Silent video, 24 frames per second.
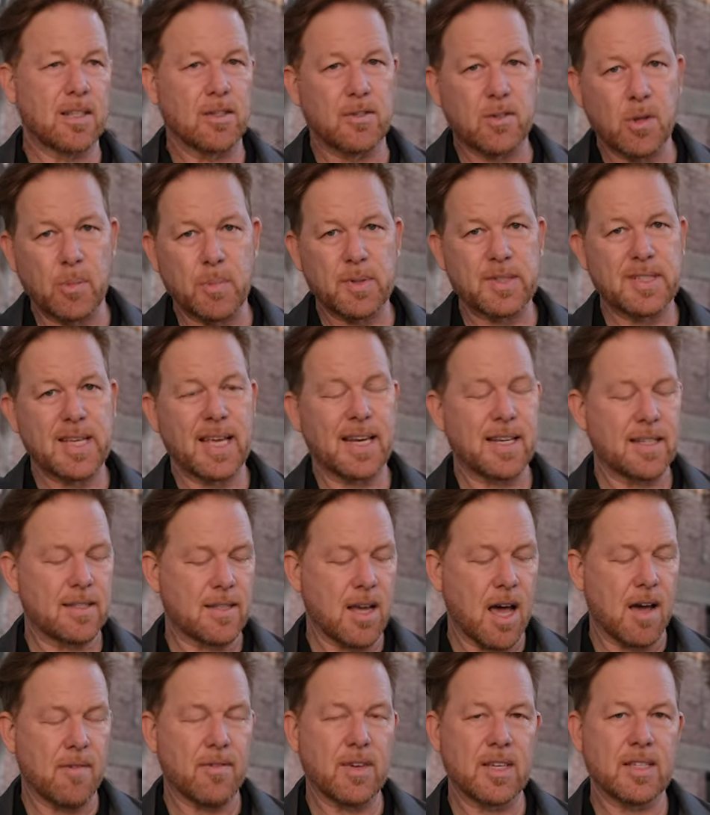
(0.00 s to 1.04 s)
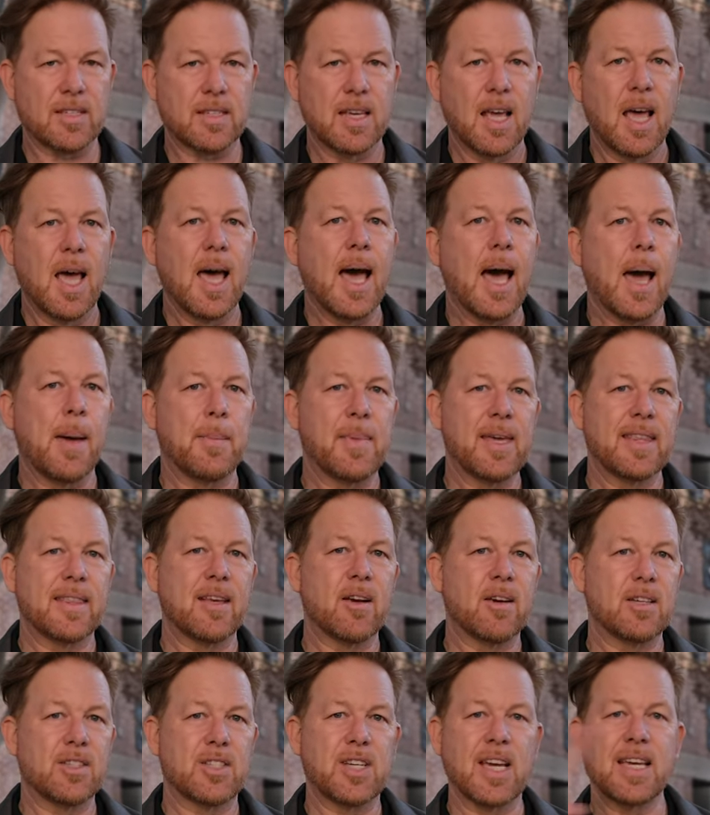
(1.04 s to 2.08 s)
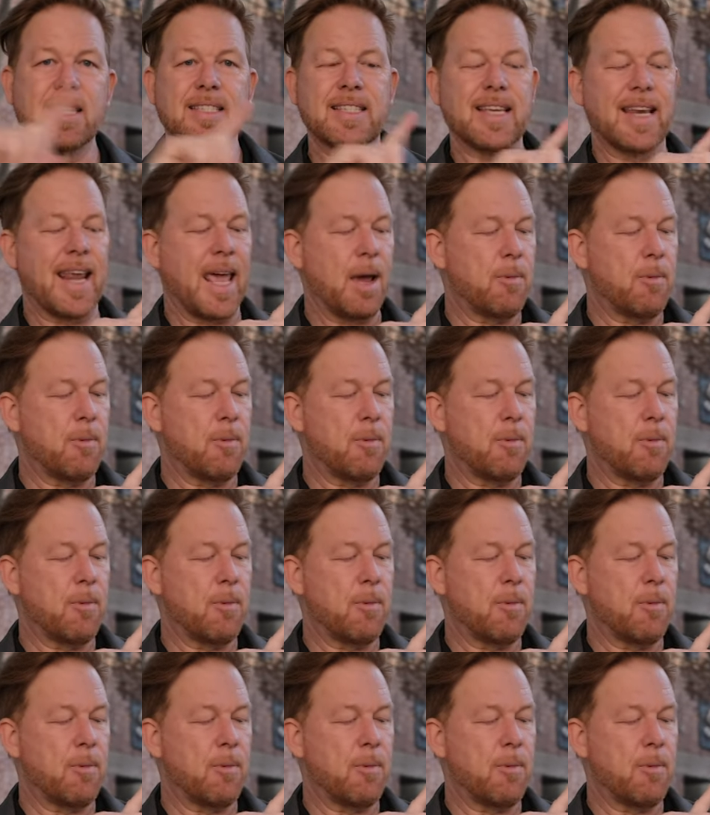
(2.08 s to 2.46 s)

the superintendent's office, I'm in there adjacent,